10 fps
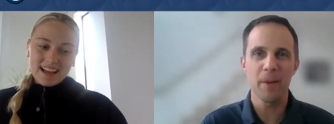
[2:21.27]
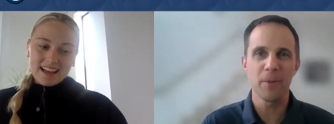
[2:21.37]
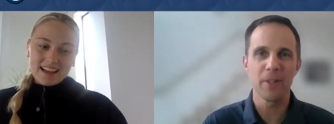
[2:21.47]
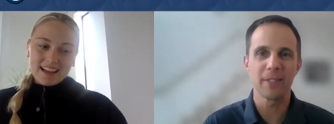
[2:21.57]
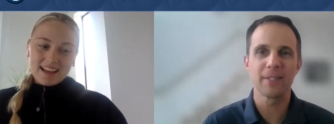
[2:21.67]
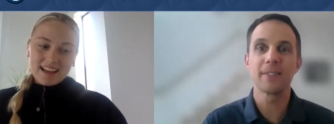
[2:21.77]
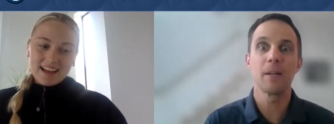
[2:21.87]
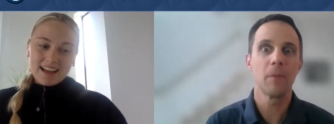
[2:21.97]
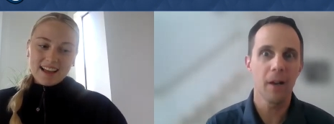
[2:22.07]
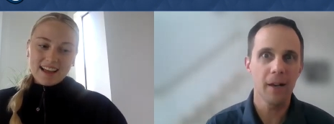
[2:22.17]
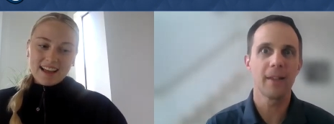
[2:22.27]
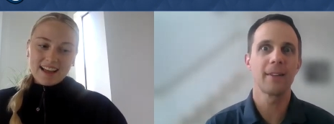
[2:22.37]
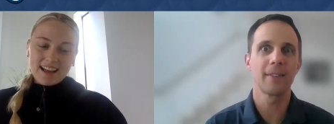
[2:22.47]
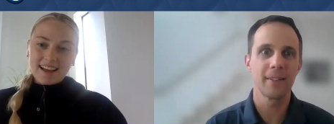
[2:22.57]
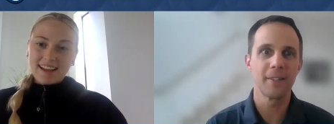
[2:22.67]
Speaker 1: member that says, "Come on,
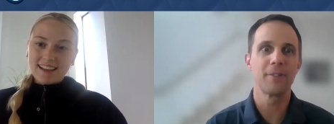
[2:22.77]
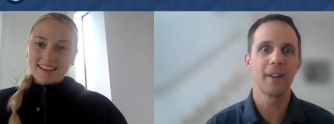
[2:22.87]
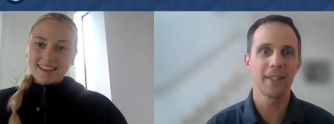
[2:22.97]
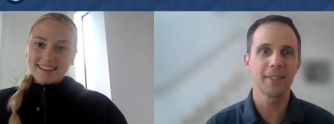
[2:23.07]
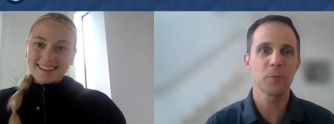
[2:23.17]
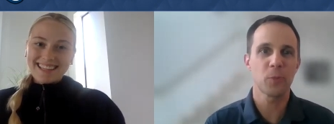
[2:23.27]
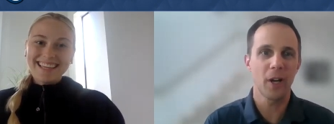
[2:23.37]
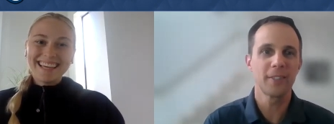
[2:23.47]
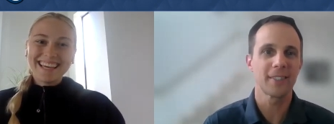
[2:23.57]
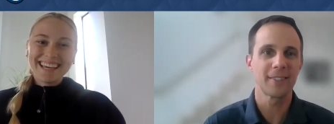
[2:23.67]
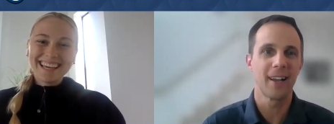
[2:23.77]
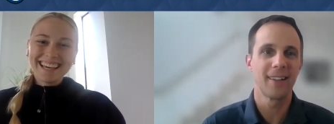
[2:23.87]
Annika, you got to get this project,"